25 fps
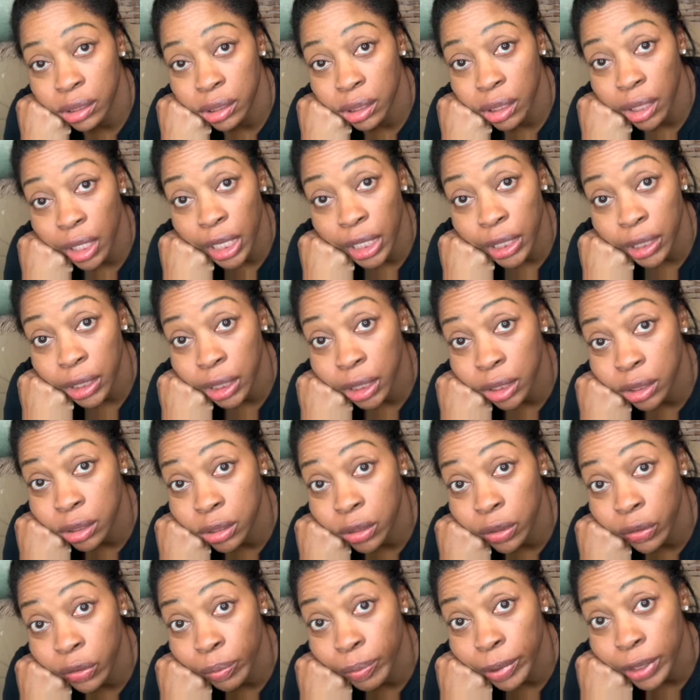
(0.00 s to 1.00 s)
I need
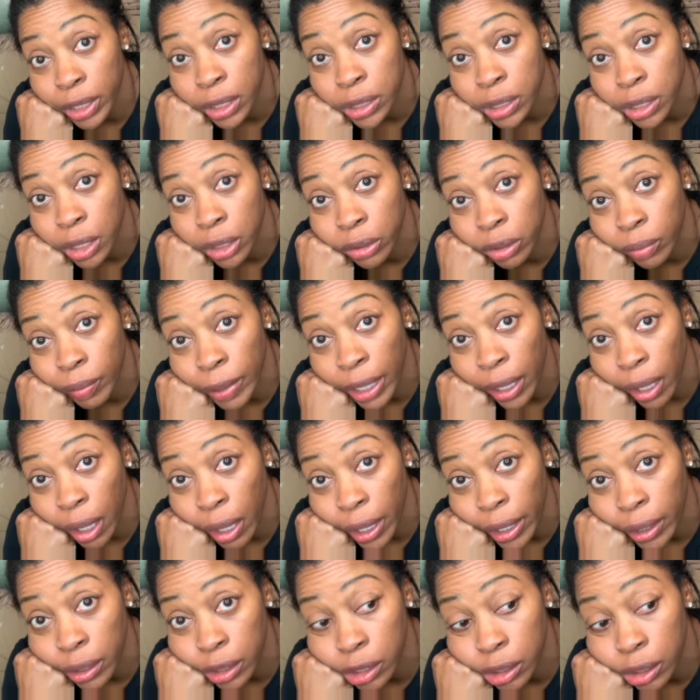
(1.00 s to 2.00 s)
toothpicks under my
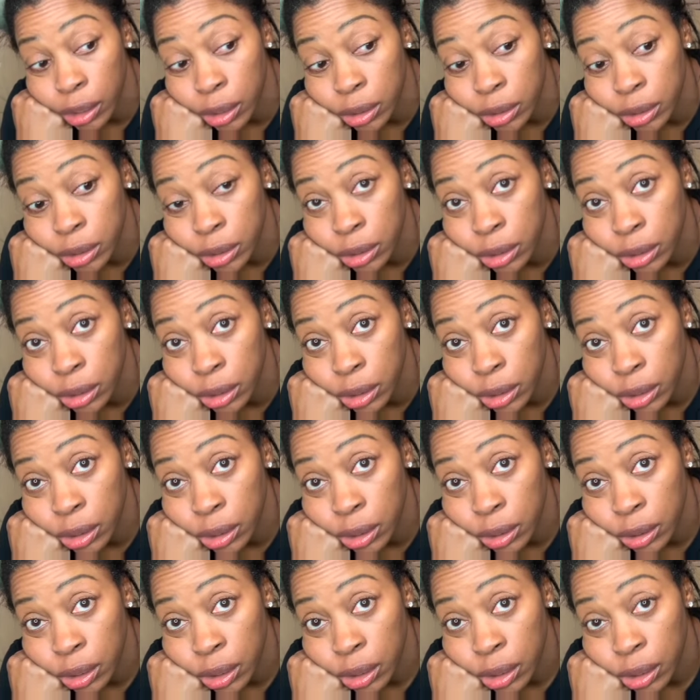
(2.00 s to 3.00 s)
eyelids.
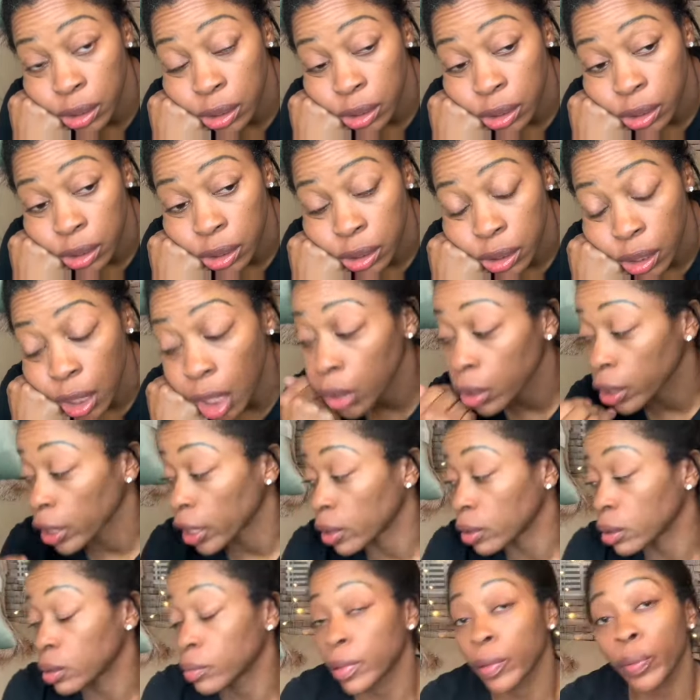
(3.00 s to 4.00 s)
Okay,
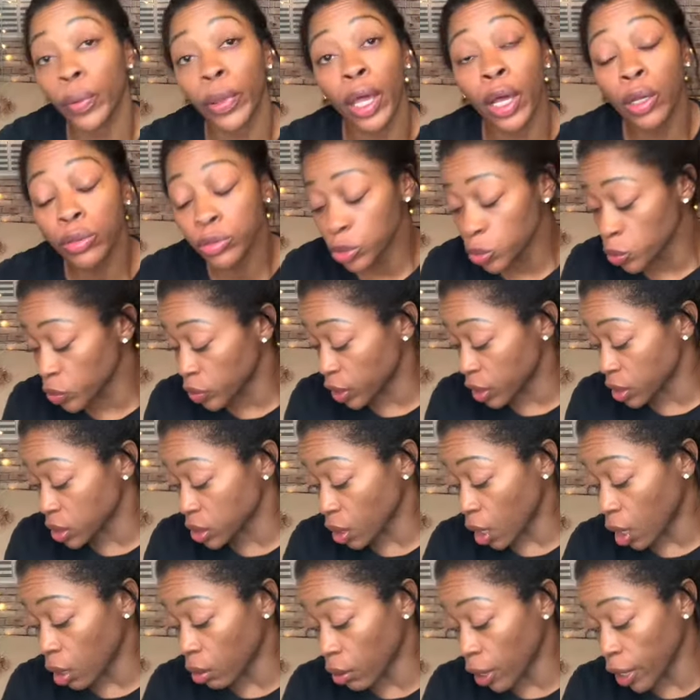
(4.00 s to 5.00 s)
but we're gonna do this.
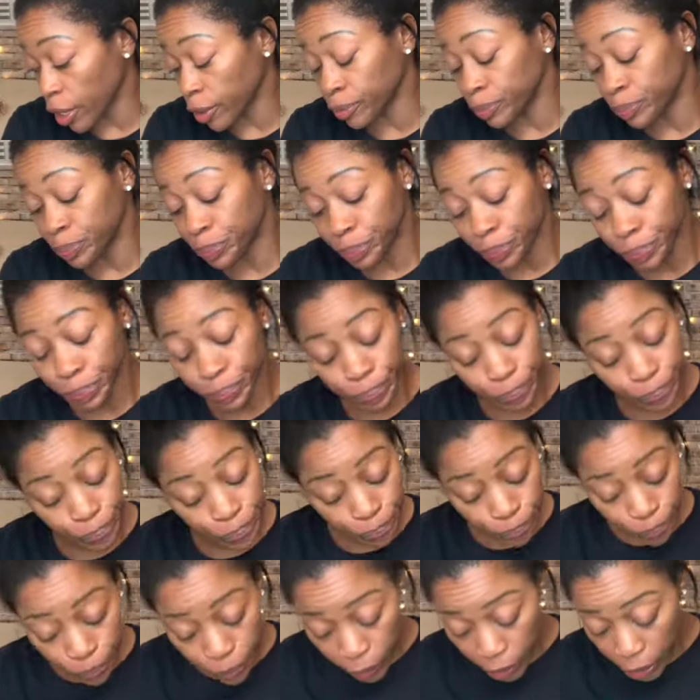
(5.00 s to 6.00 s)
All right.
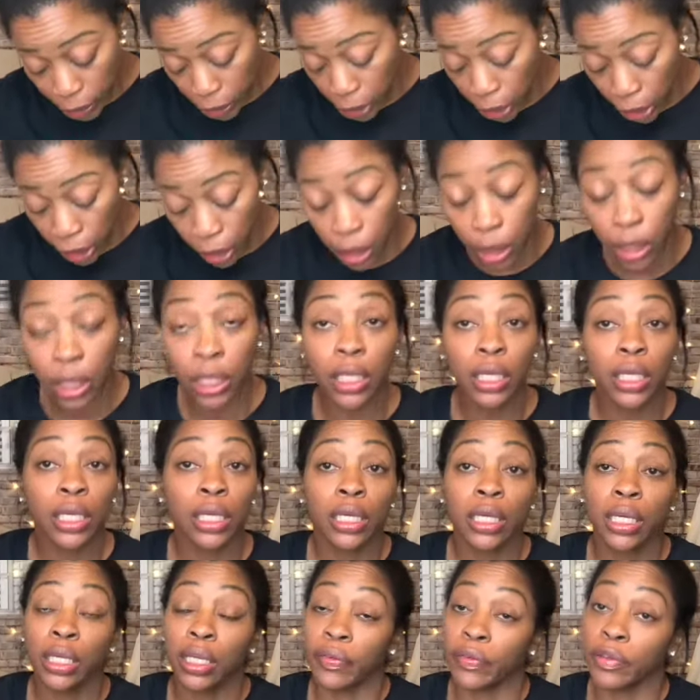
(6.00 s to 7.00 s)
Look,
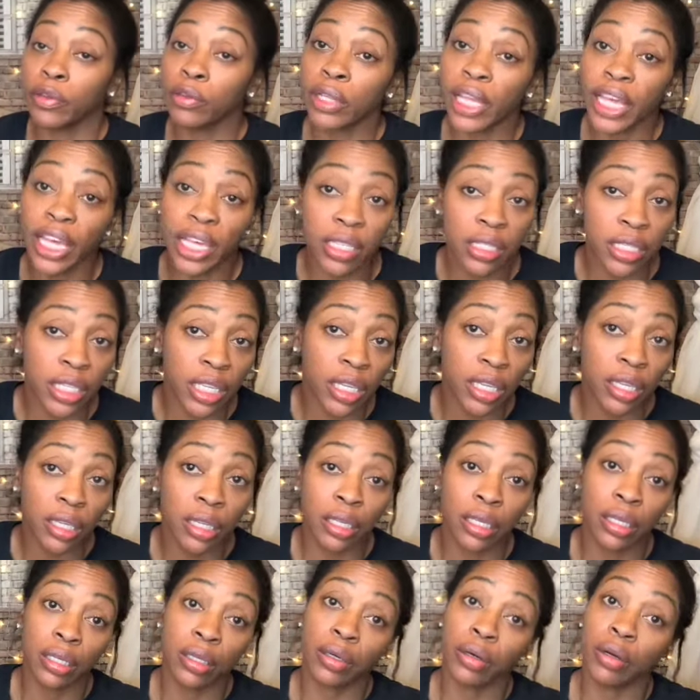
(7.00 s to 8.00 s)
if you lazy
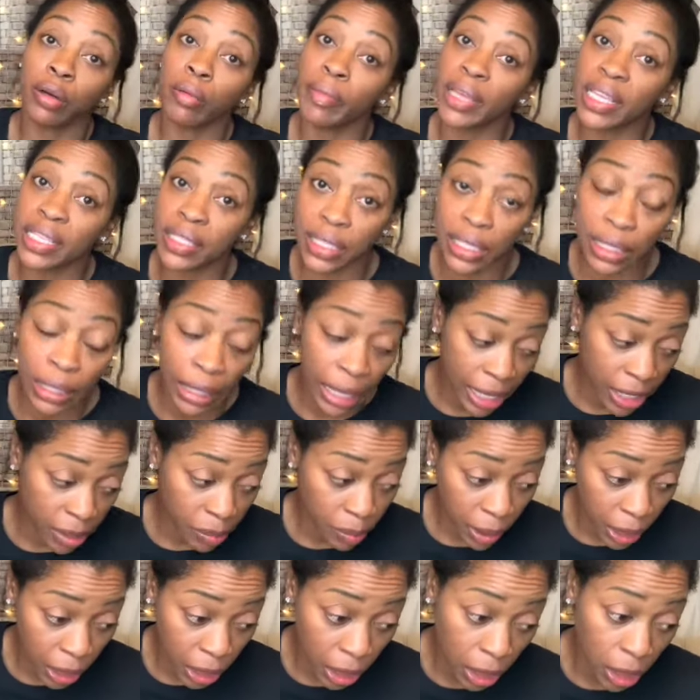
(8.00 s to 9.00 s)
or messy like
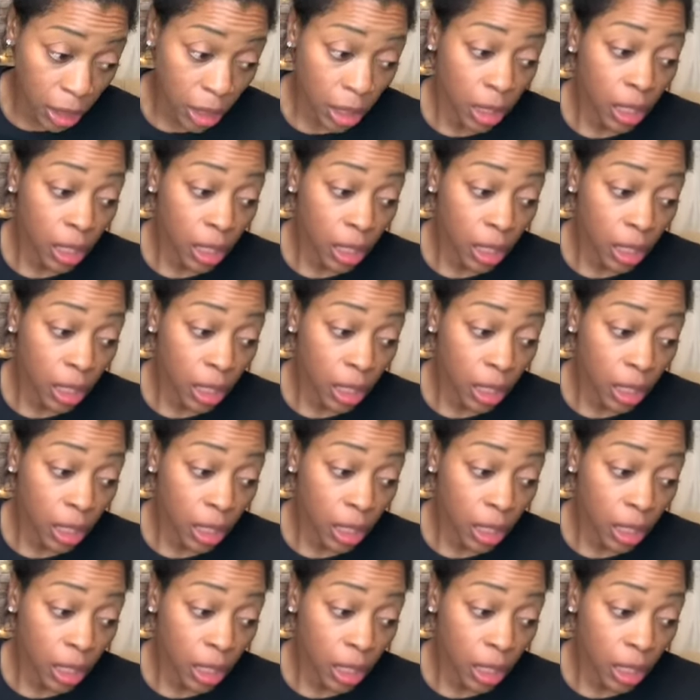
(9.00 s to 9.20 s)
me,